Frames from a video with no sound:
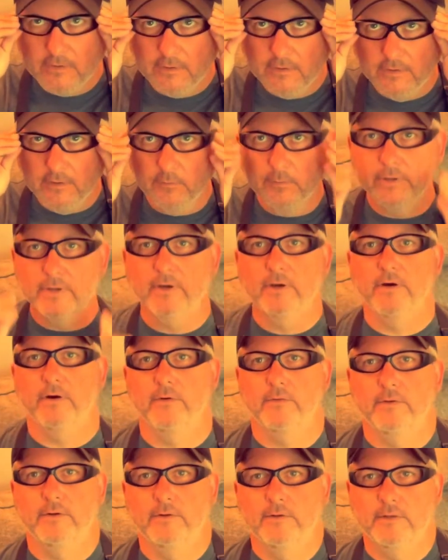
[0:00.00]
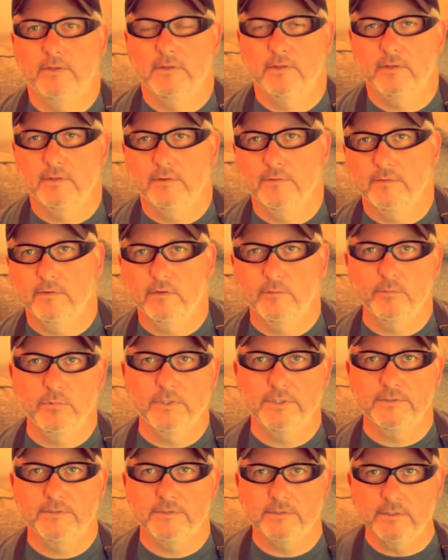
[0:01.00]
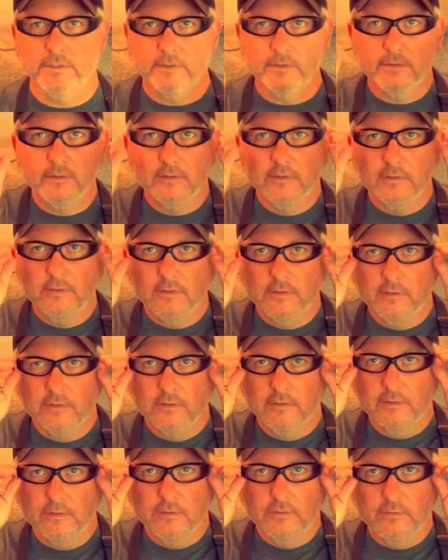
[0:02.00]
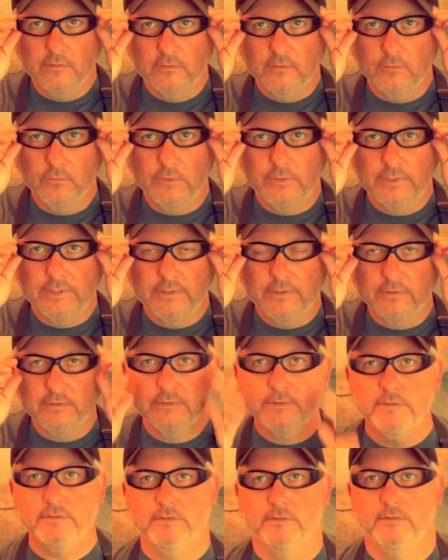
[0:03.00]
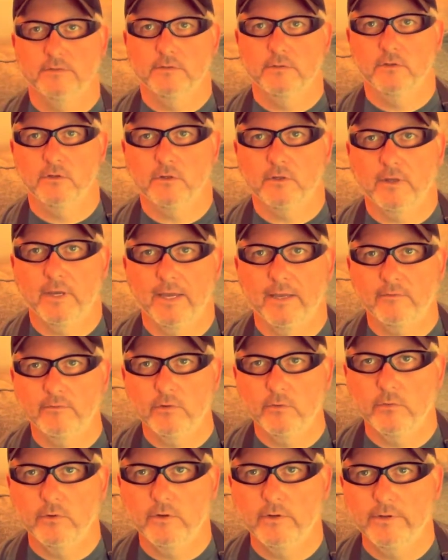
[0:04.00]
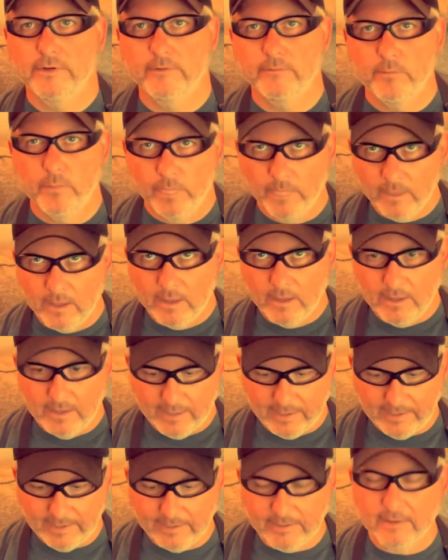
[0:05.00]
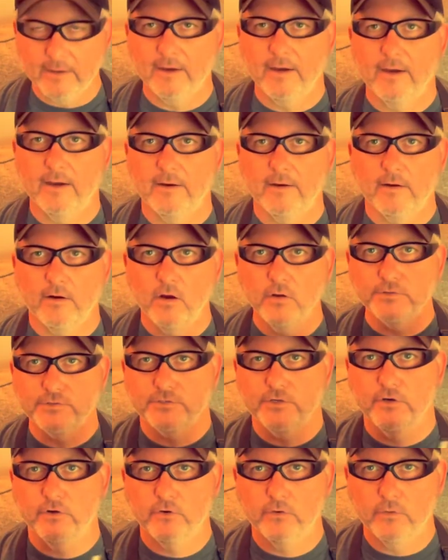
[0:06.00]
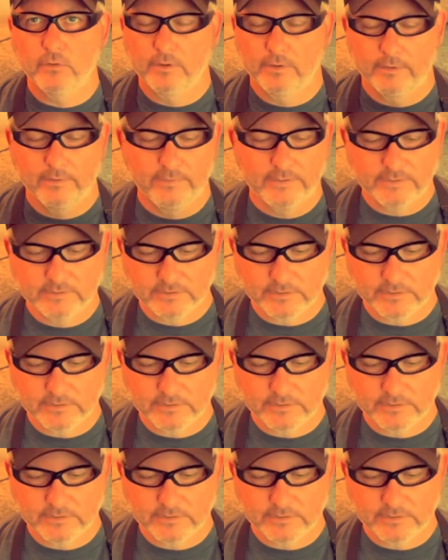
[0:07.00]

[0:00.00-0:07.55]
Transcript: There we go. Completes the ridiculous look I have going on here. And also, this